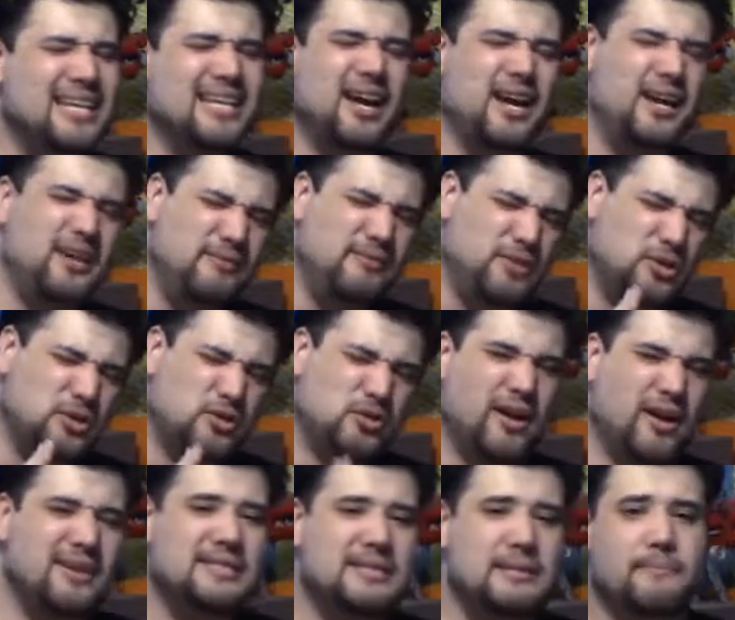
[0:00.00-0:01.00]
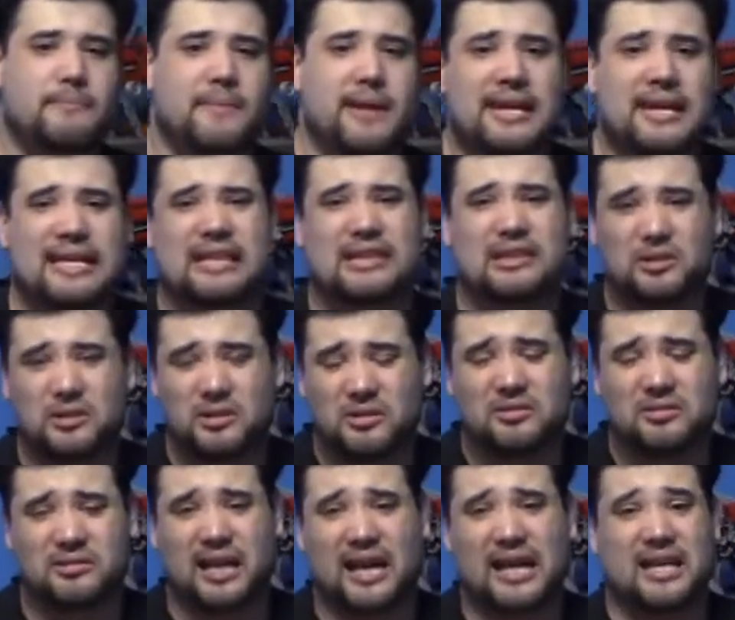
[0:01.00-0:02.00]
not even tries to make it
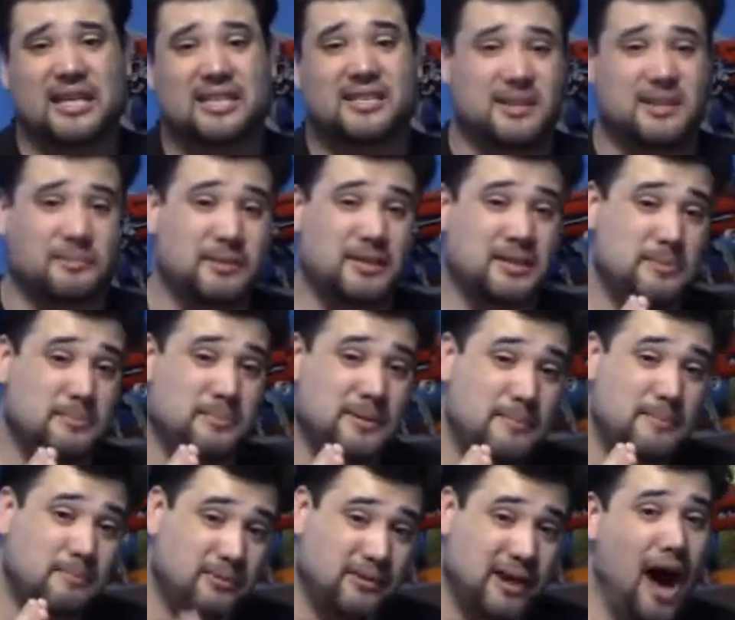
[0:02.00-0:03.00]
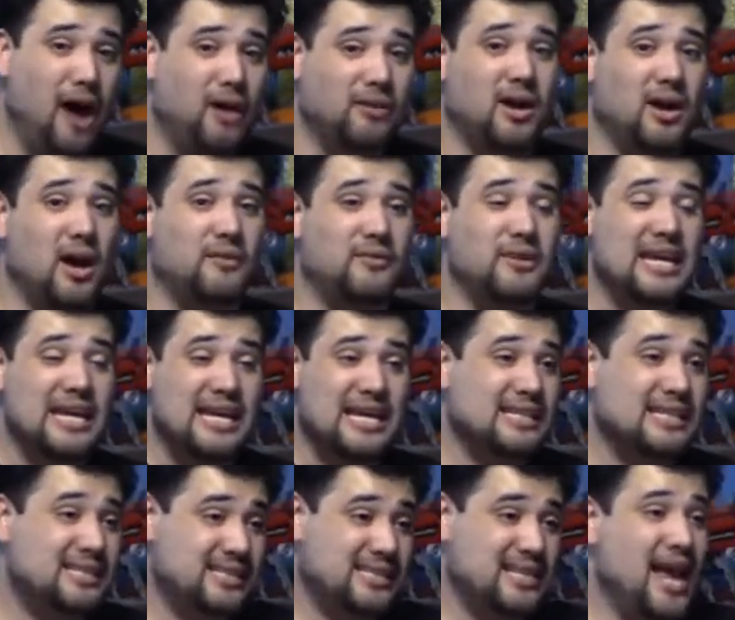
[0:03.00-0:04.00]
look like it's something to be proud of.
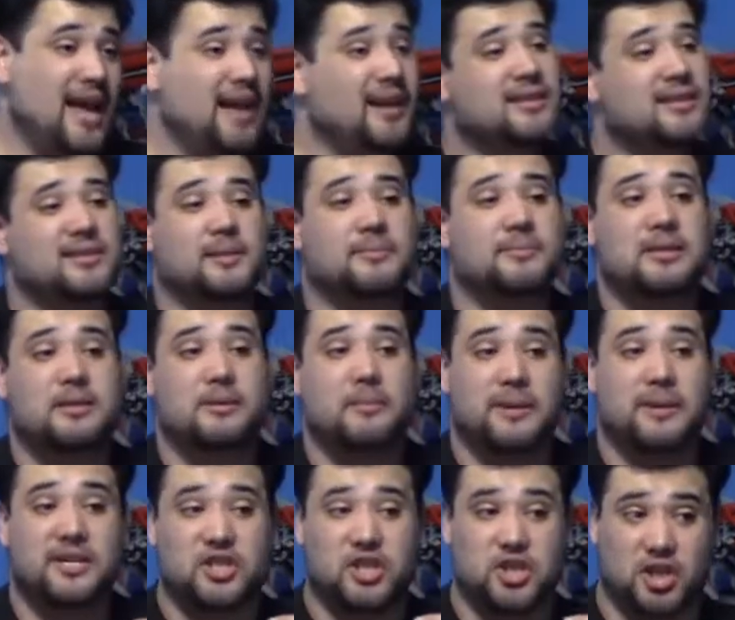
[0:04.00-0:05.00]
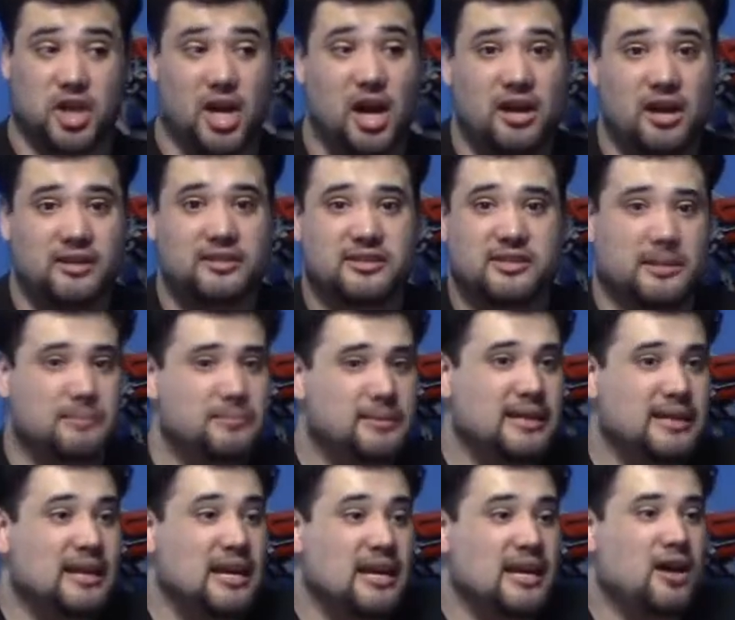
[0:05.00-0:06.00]
Instead, it's something to be shunned,
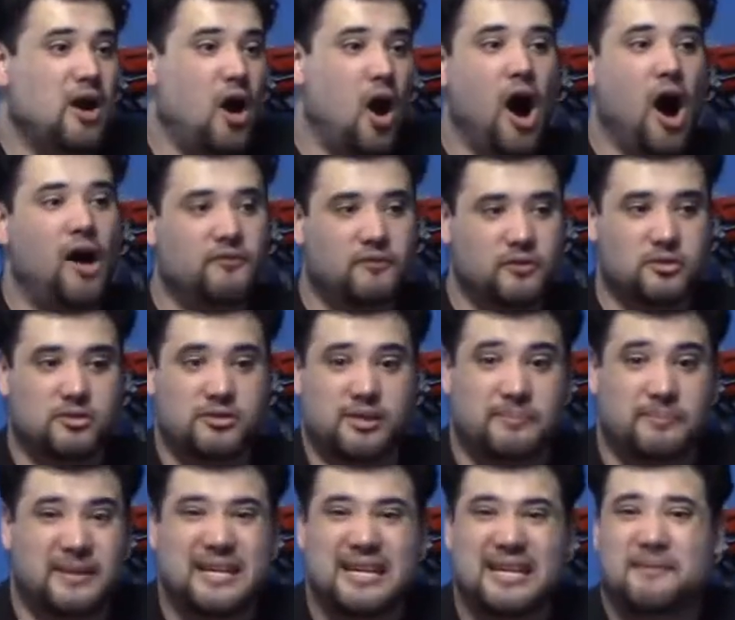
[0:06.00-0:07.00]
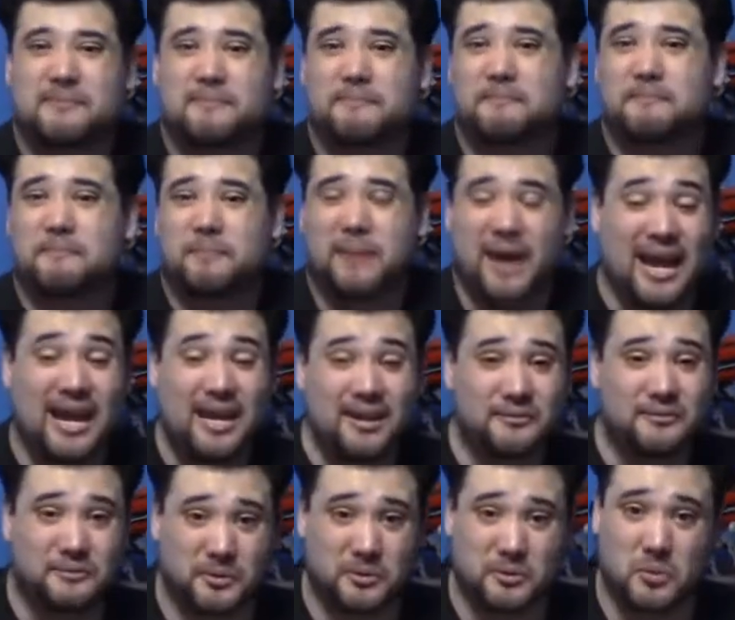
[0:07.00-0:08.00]
something awful, something
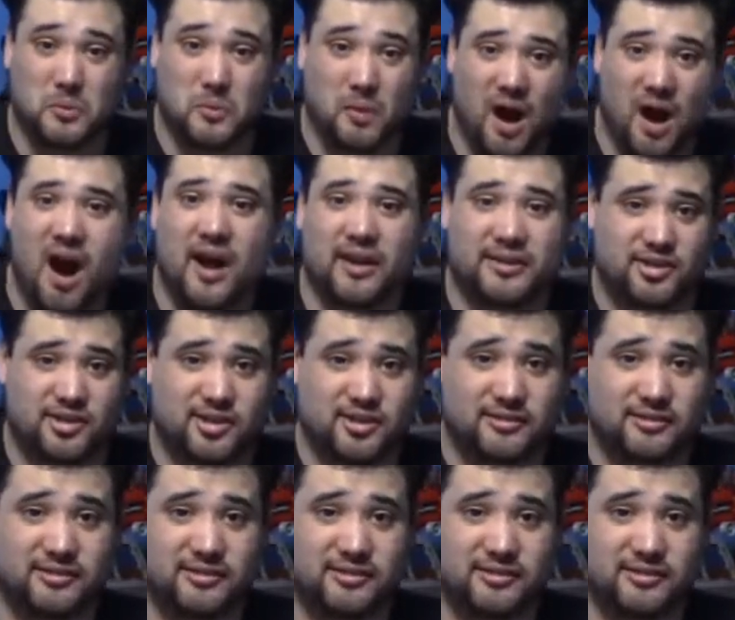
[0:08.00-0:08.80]
painful to watch.